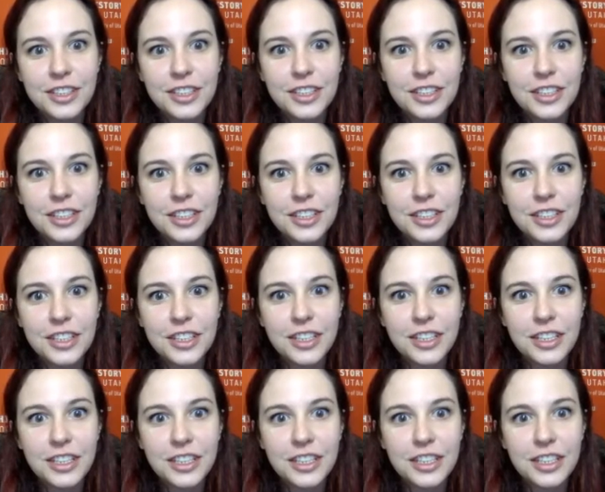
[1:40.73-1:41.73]

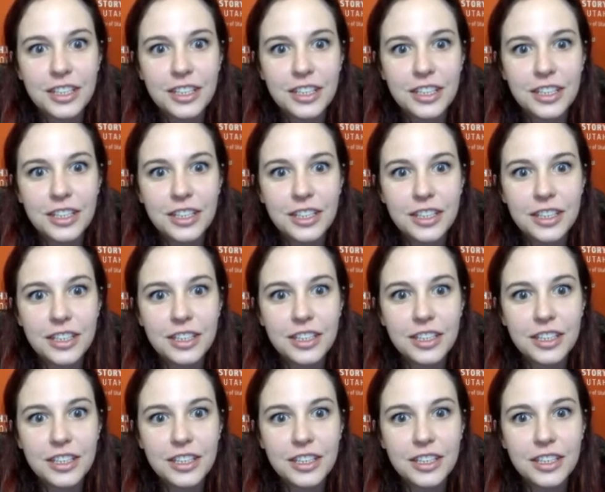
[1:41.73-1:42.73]

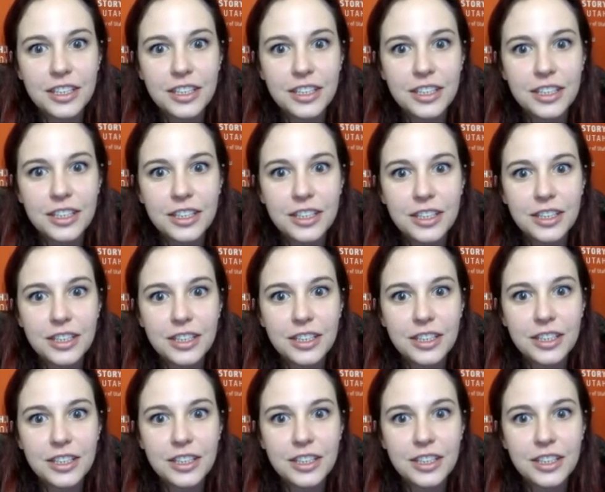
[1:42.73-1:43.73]

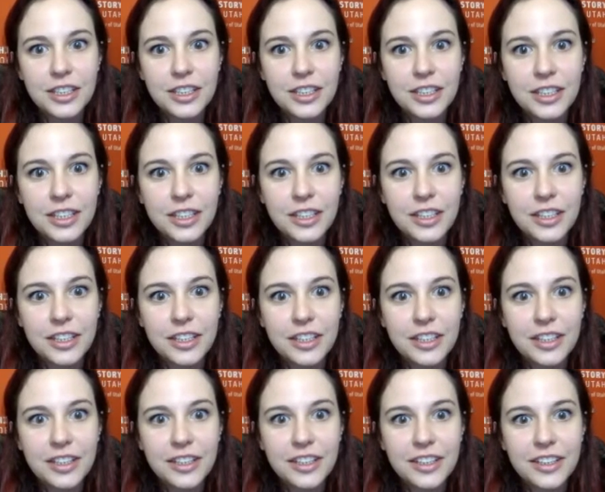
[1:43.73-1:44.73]

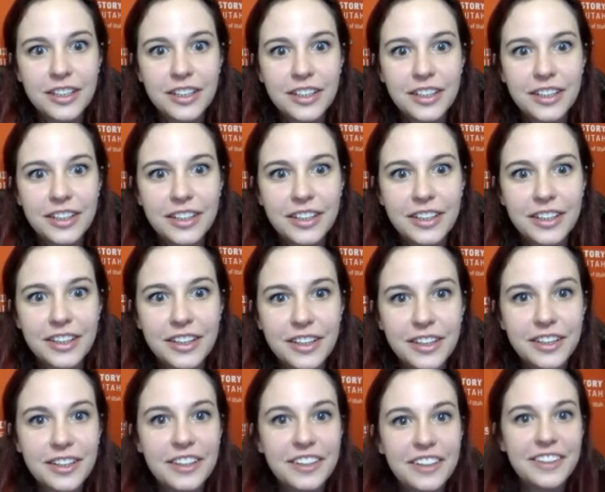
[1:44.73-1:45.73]

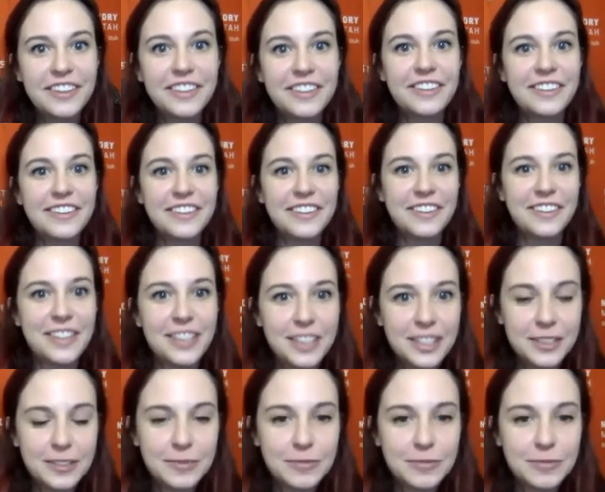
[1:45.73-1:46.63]
(silent)